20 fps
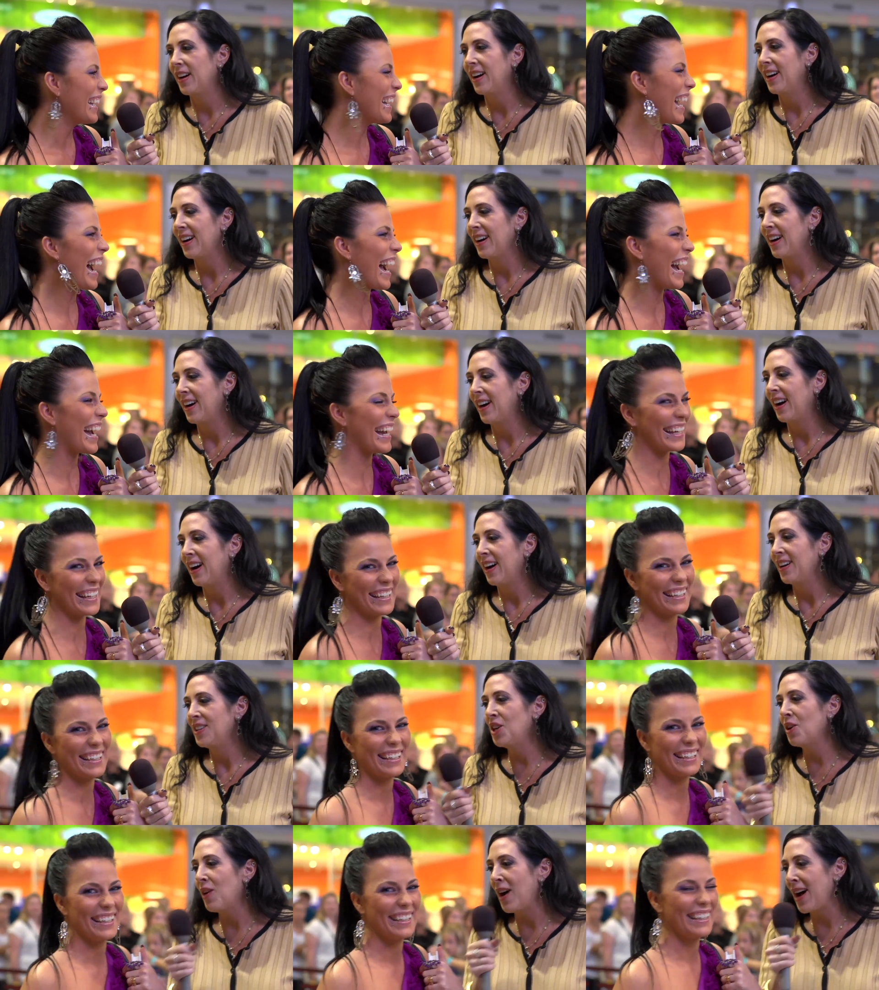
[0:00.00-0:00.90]
Speaker 1: Hi.
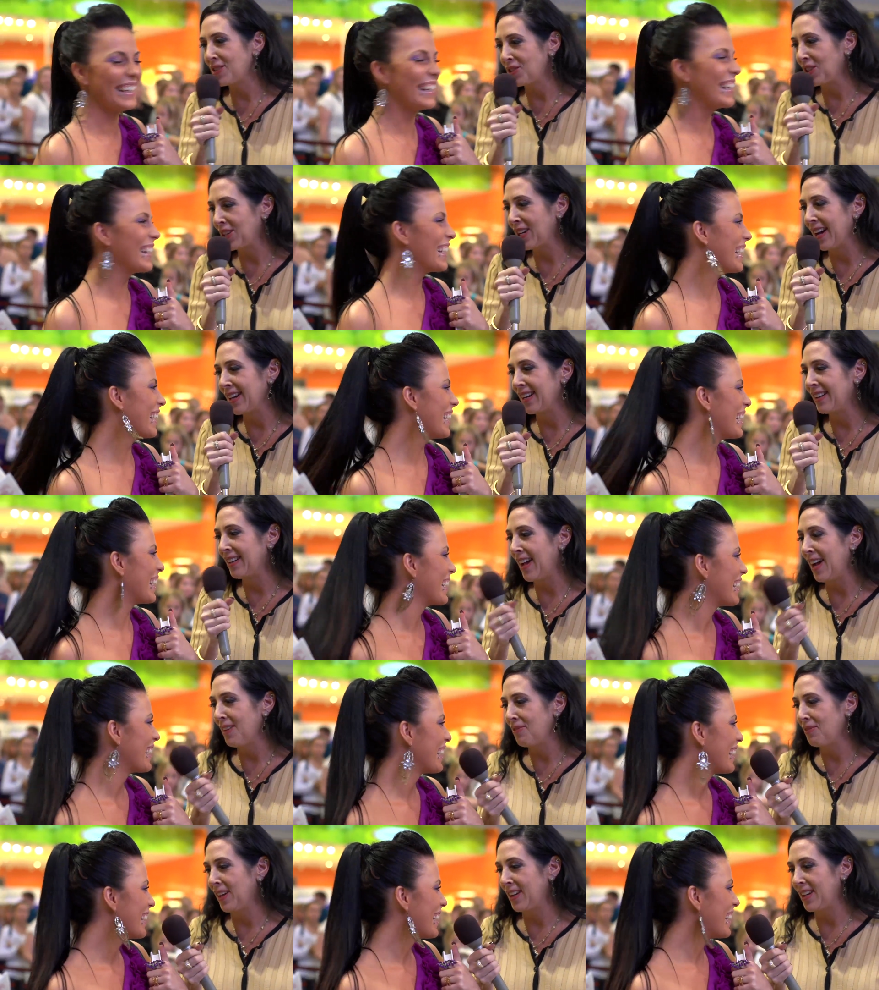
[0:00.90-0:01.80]
You actually kind of
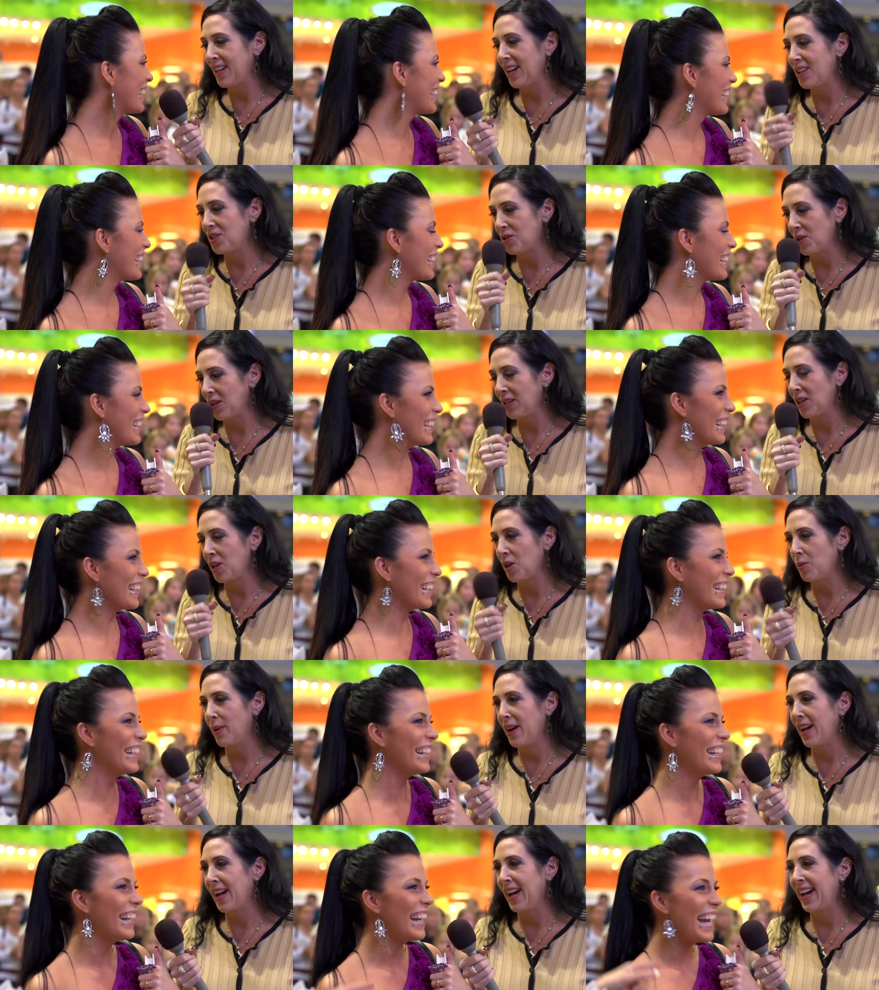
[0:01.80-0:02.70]
laugh like Kendra a little
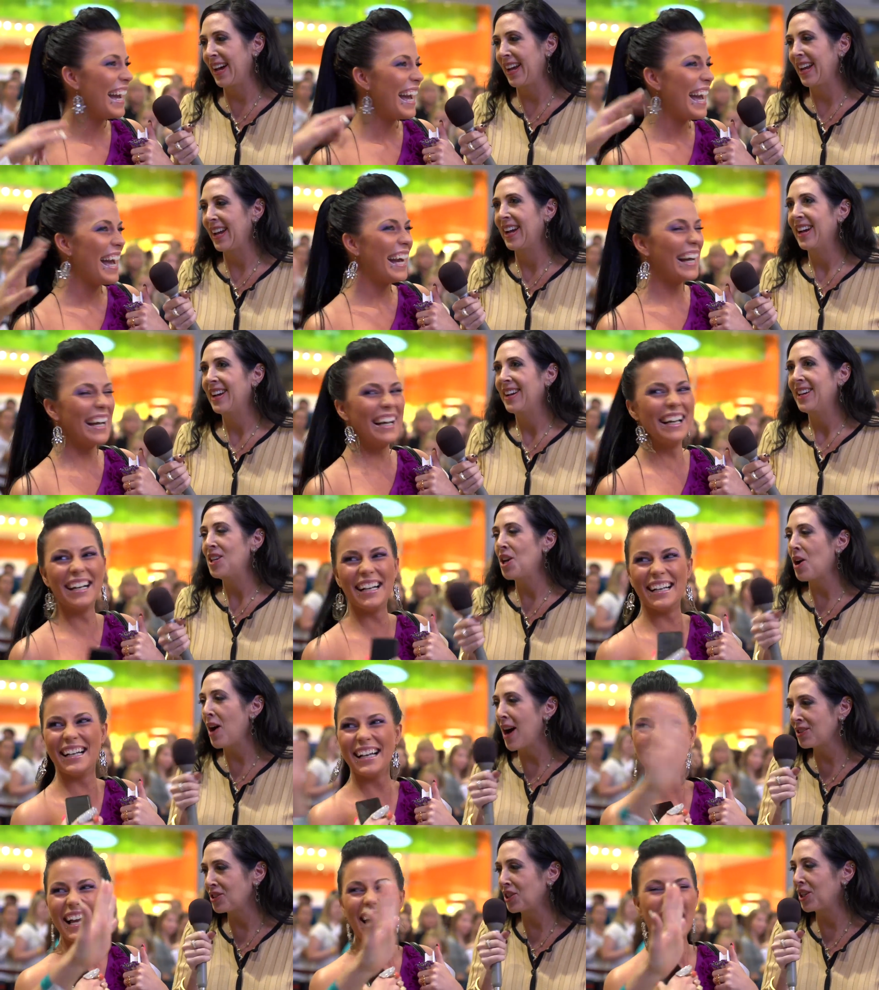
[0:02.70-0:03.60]
bit.
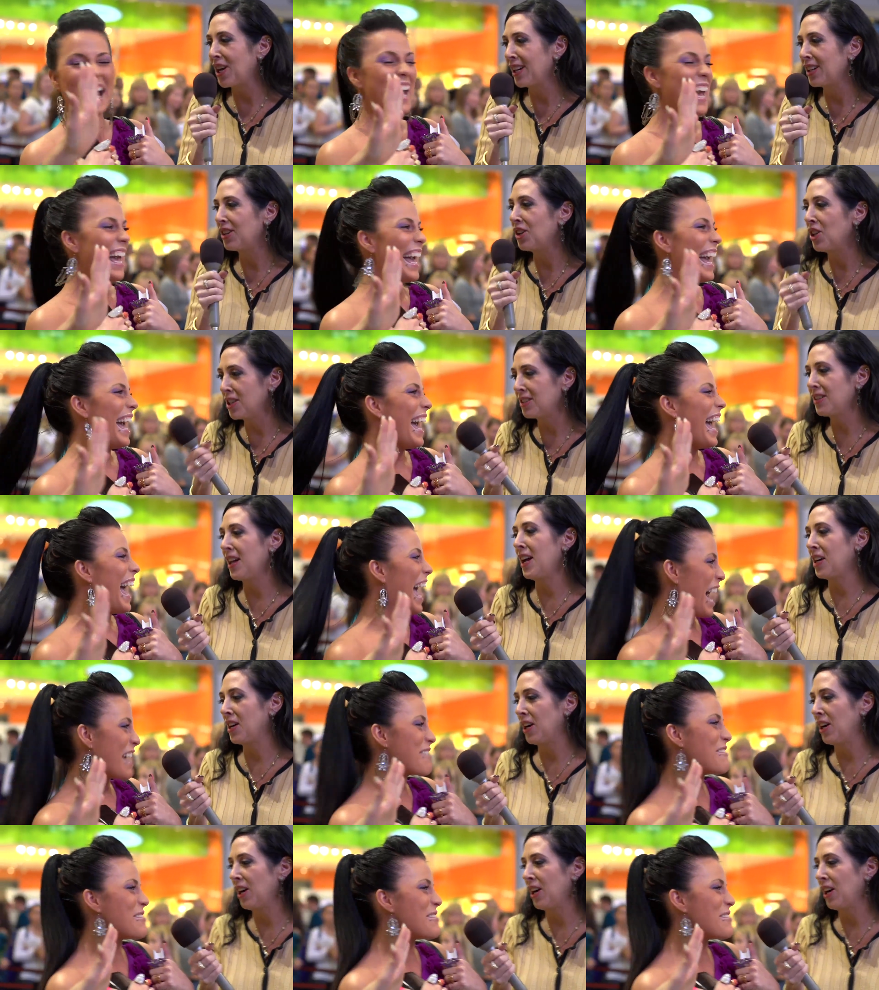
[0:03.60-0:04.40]
you actually kind of look like.